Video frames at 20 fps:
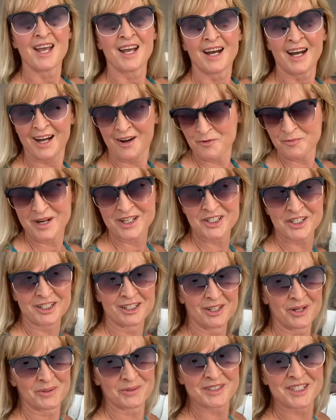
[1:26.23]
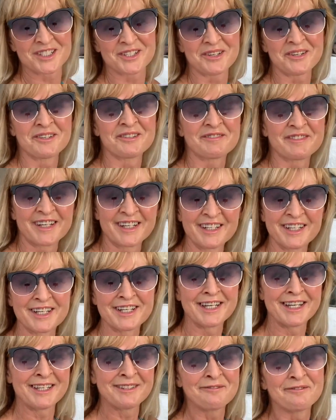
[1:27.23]
How much clothes do you really
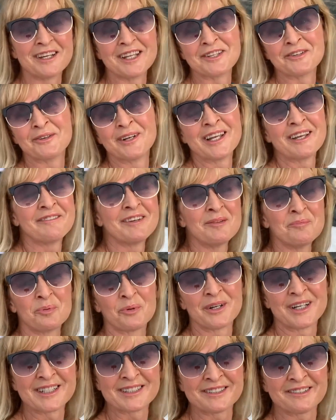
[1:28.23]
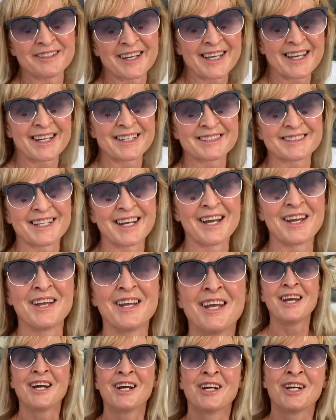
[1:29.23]
need when you live in Puerto Vallarta?
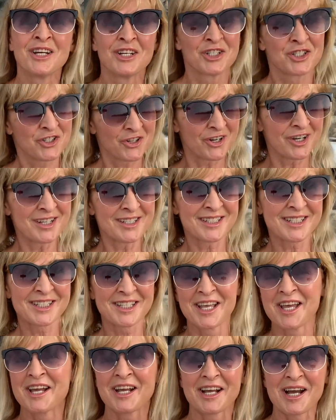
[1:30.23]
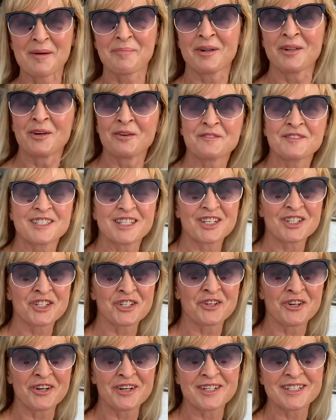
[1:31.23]
Shorts, couple of
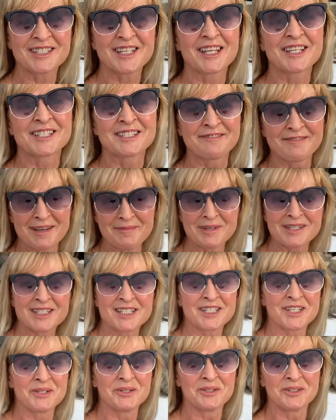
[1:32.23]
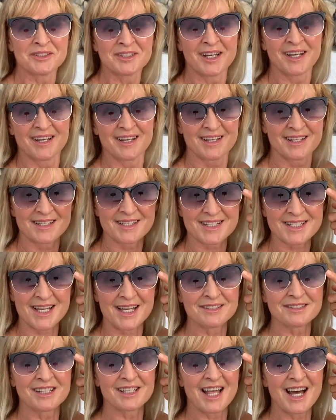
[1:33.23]
t-shirts, swimming suit,
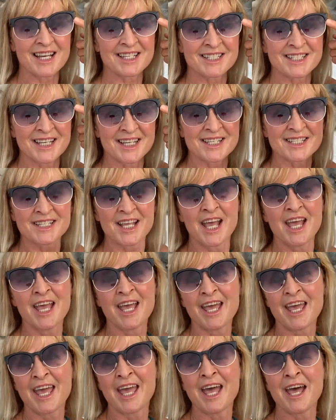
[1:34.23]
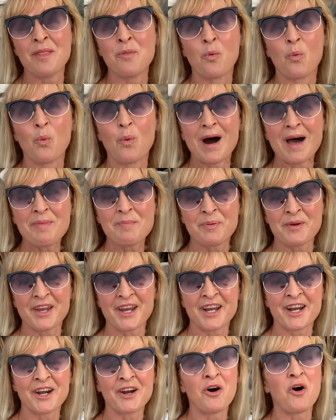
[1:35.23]
sunglasses, and one
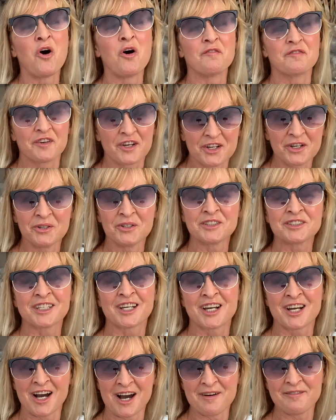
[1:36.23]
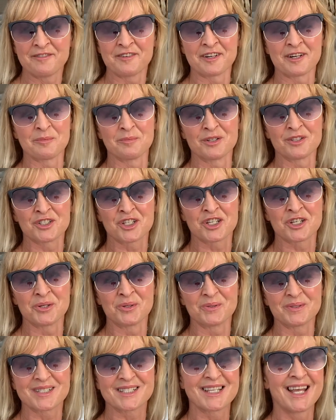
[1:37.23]
pair of good, comfortable
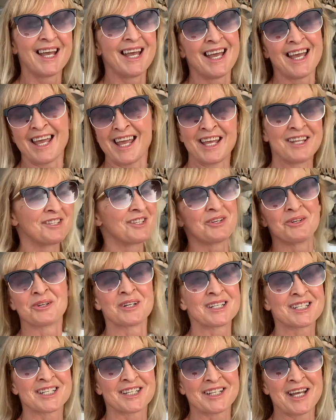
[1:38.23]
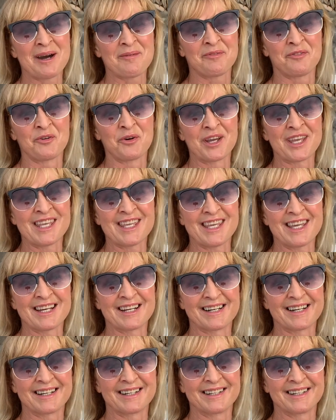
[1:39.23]
shoes and you are set up for a year.